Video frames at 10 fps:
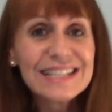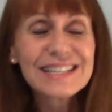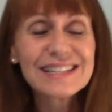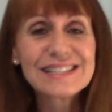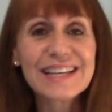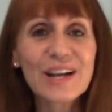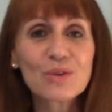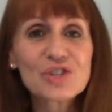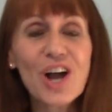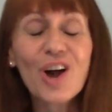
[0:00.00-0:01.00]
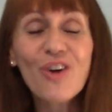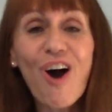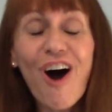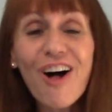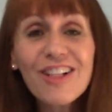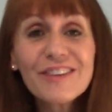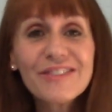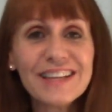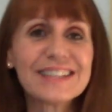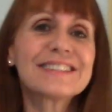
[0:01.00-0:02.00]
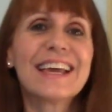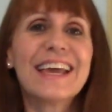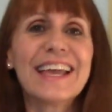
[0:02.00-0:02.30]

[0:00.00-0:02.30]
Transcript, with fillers: to the sacral chakra, all of this